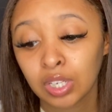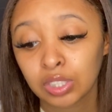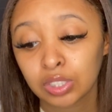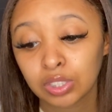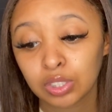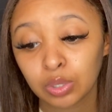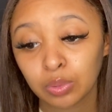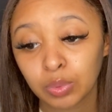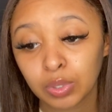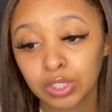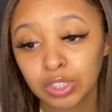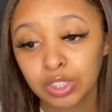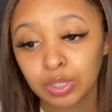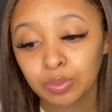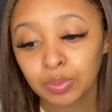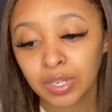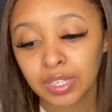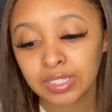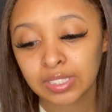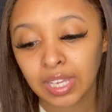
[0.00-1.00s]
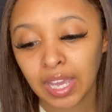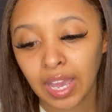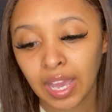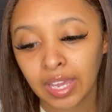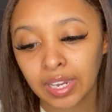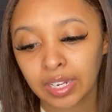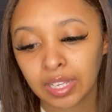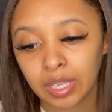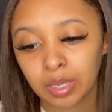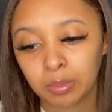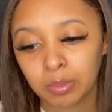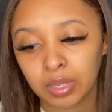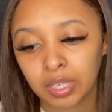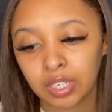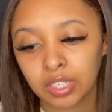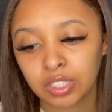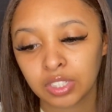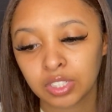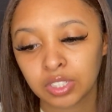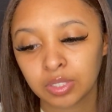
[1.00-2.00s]
So once you press add
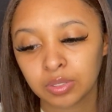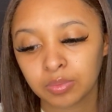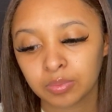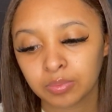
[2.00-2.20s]
image,